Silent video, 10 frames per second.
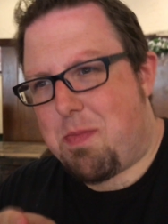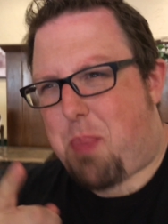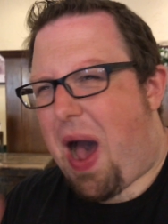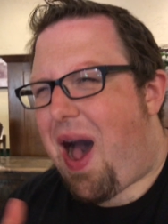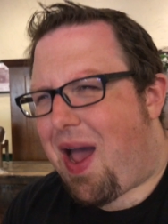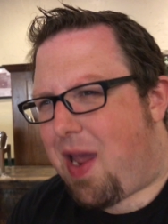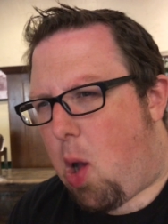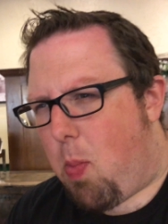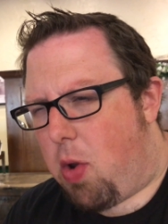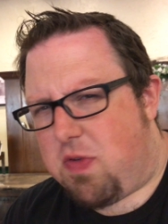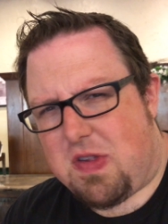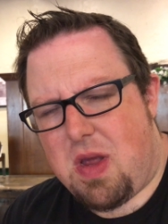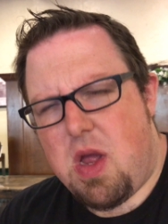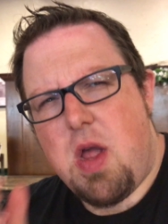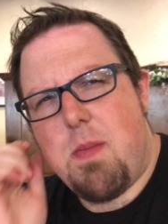in pie almost.
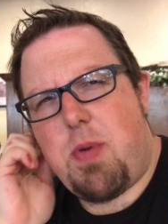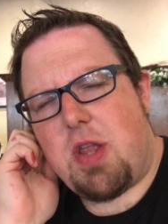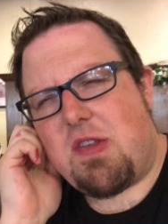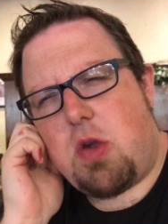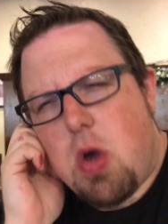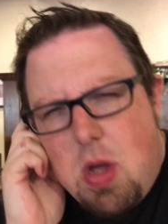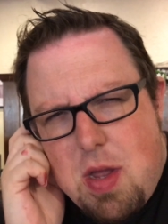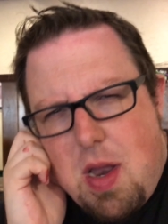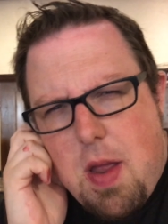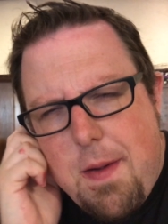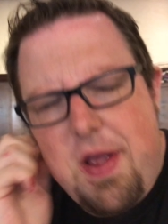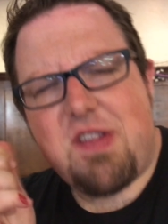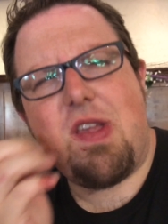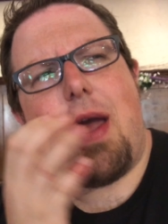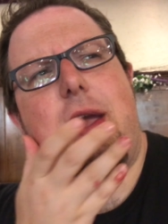But it's good. Yeah.
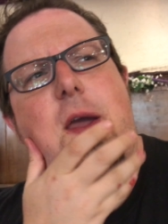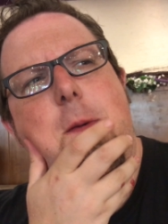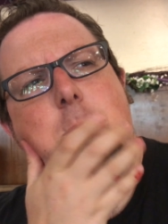It's like